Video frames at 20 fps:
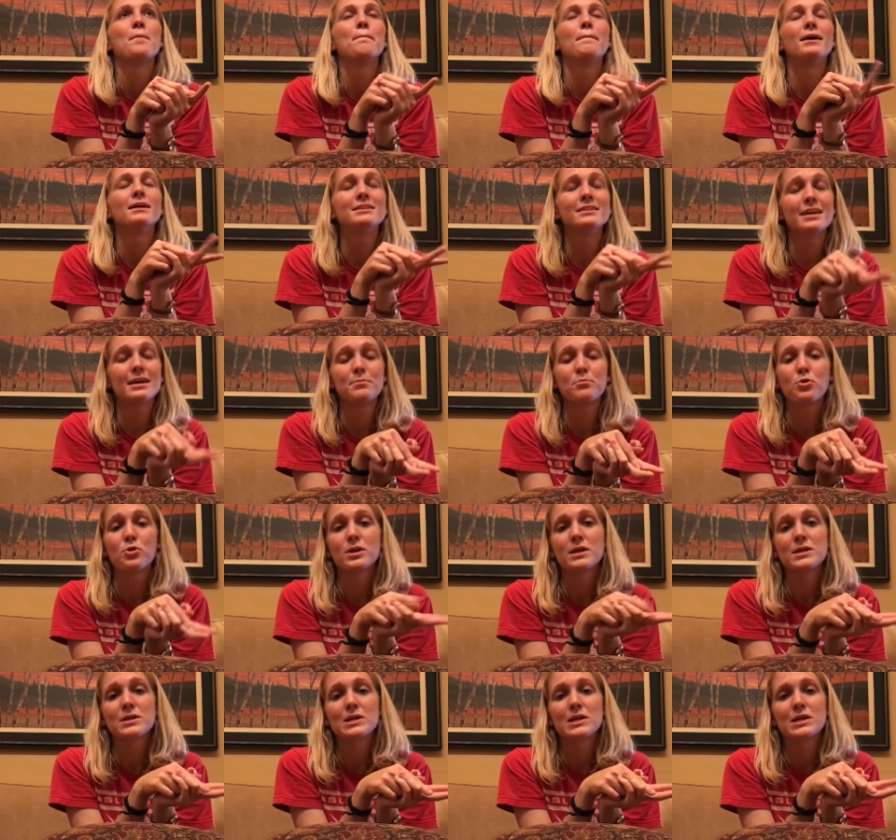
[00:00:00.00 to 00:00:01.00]
Monday
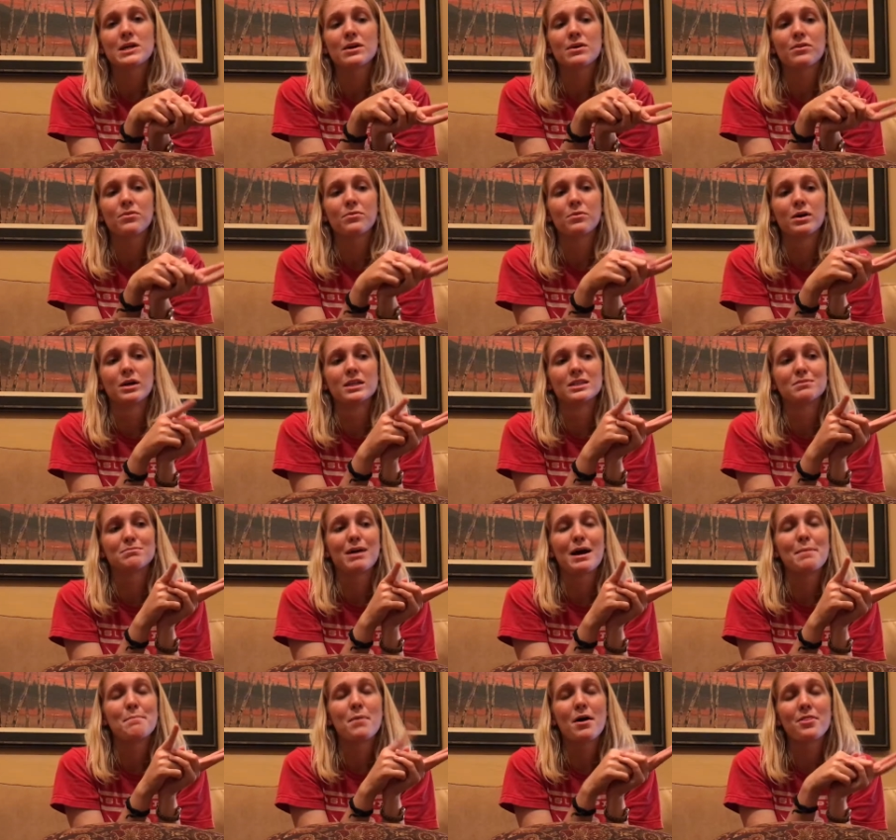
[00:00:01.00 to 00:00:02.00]
morning was
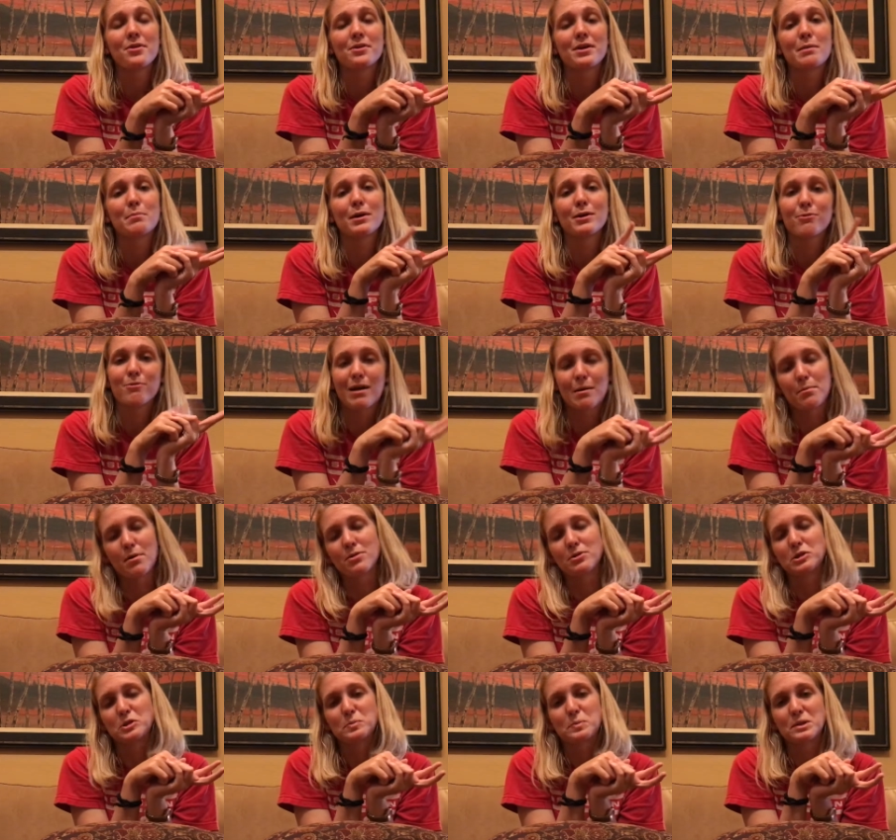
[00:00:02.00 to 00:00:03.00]
my mother and my
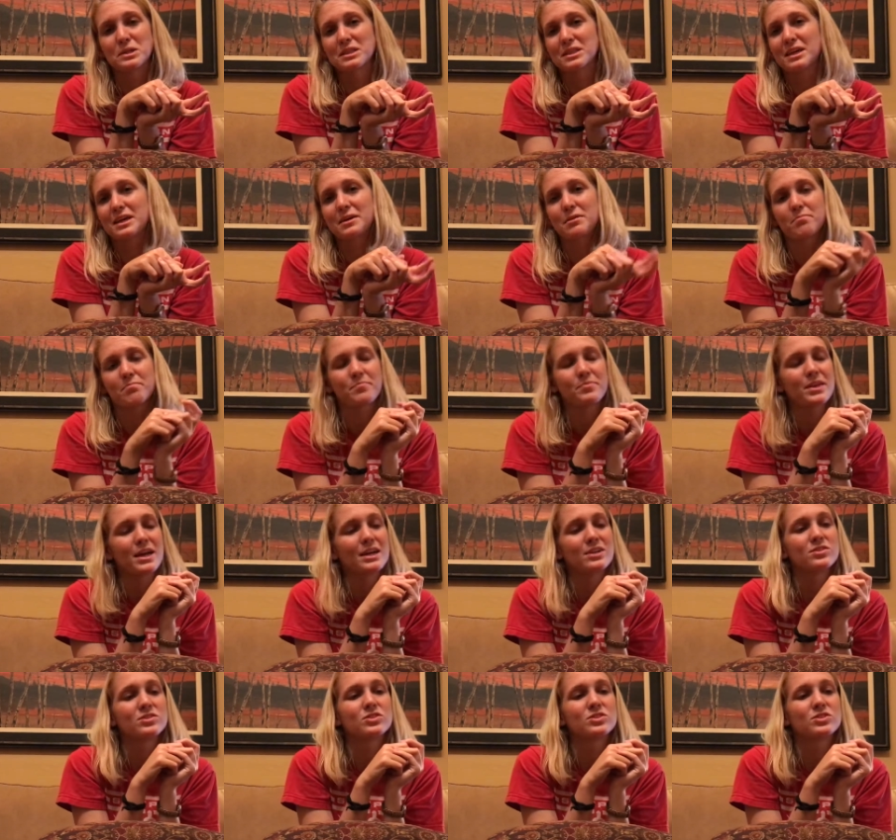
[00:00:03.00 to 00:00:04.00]
grandmother's birthday.
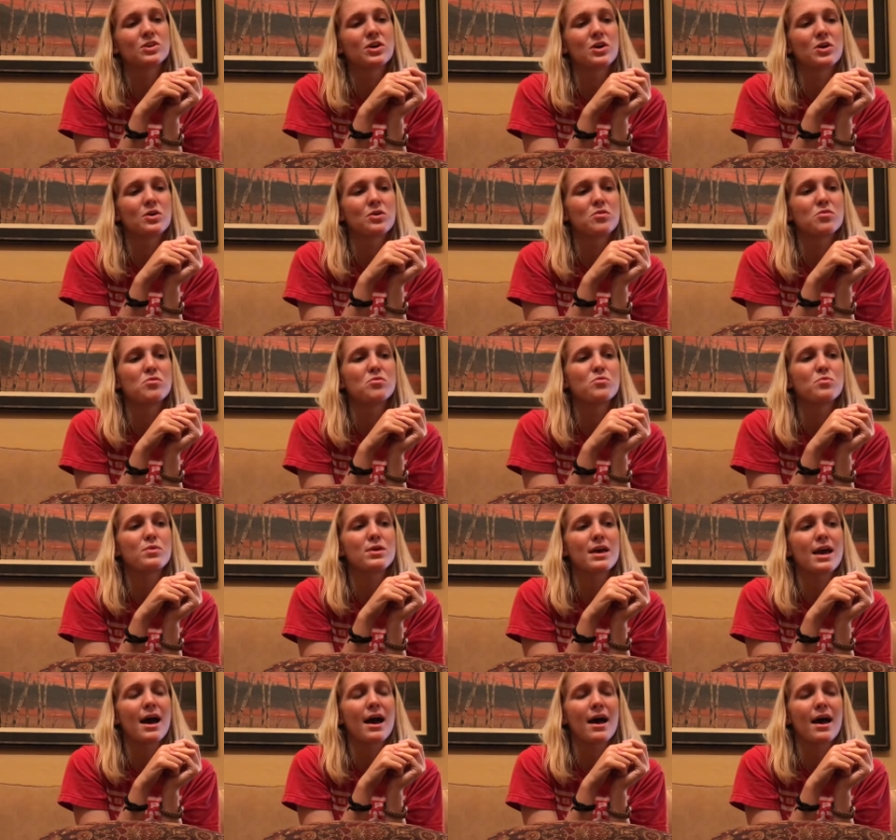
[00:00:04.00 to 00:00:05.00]
And so
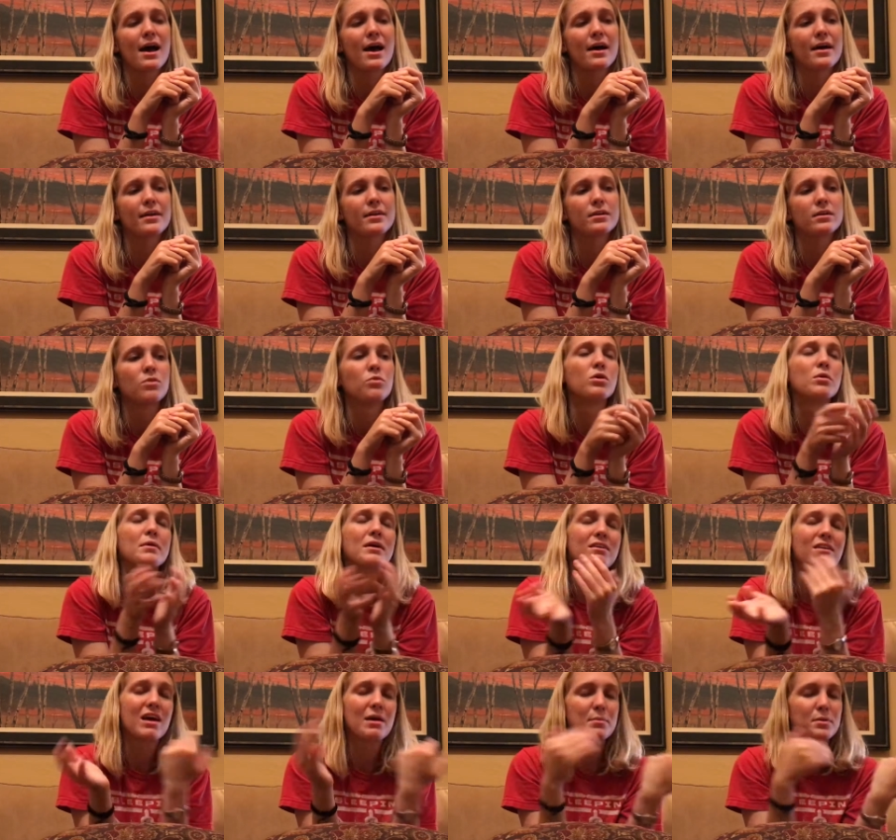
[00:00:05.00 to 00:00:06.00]
we had, well, my
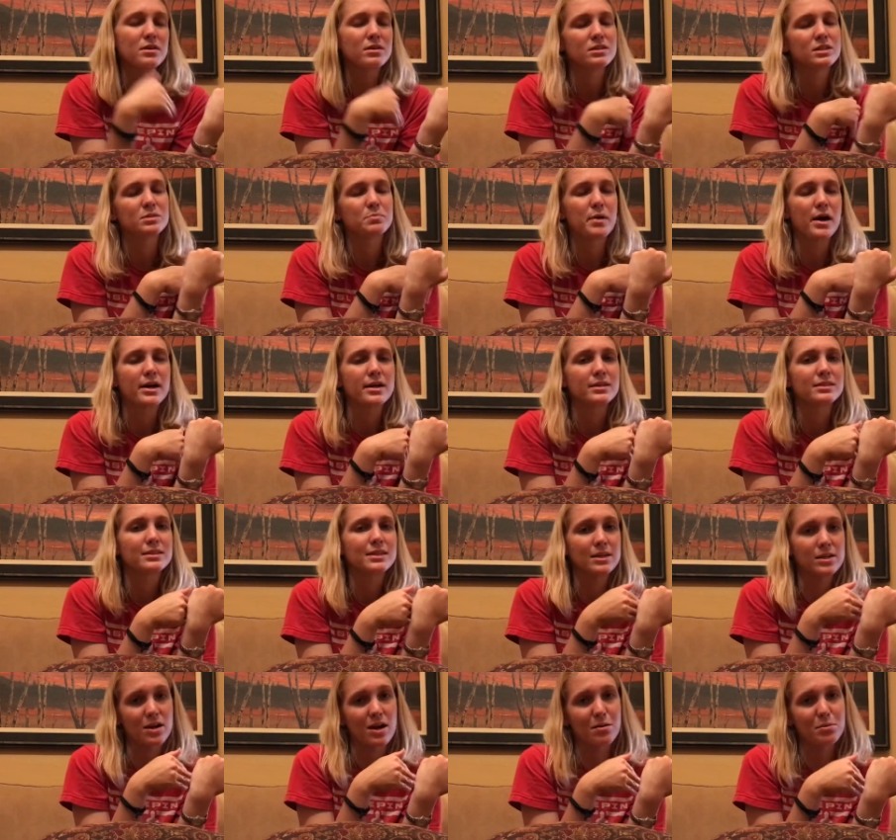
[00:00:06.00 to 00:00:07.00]
grandma is back in
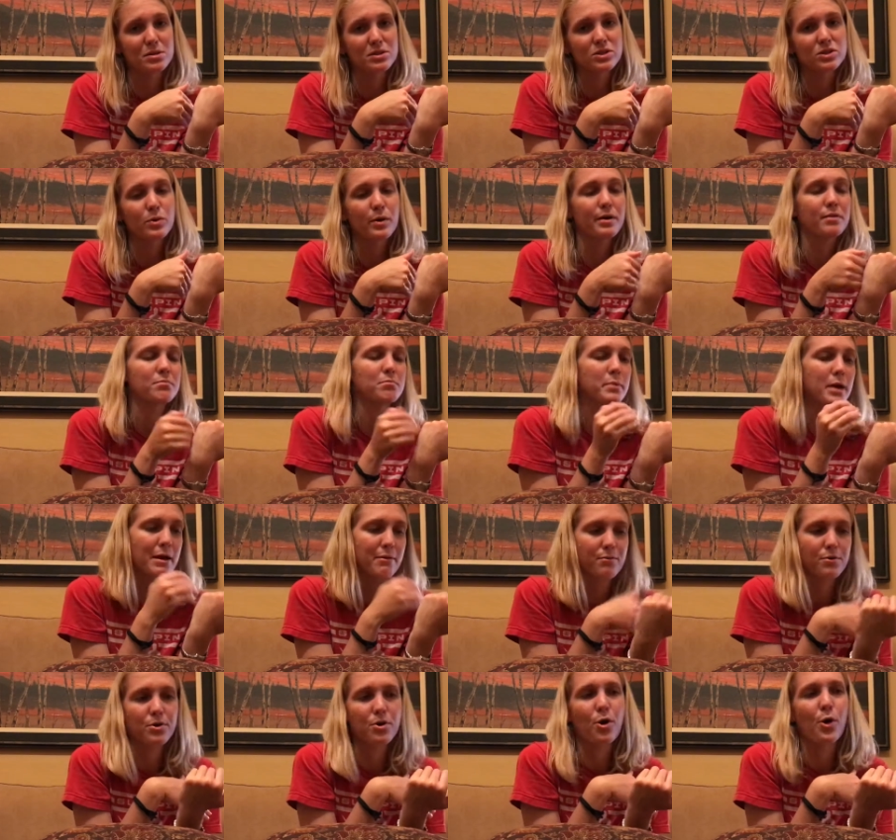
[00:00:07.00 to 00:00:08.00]
St. Thomas, so I gave
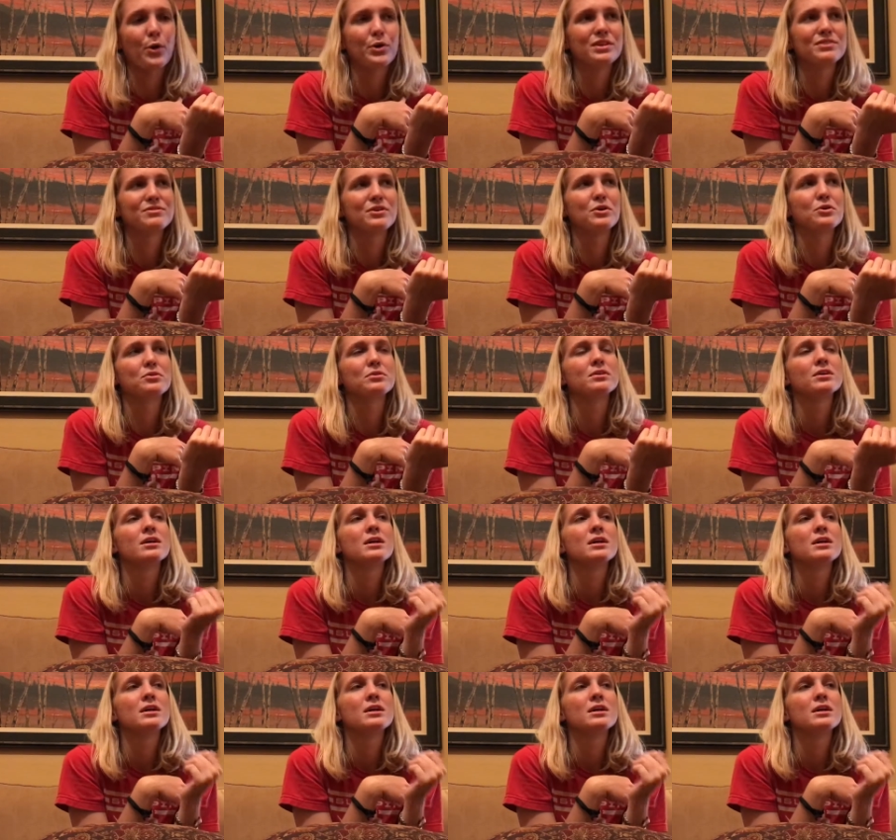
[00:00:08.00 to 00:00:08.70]
her a call on the phone.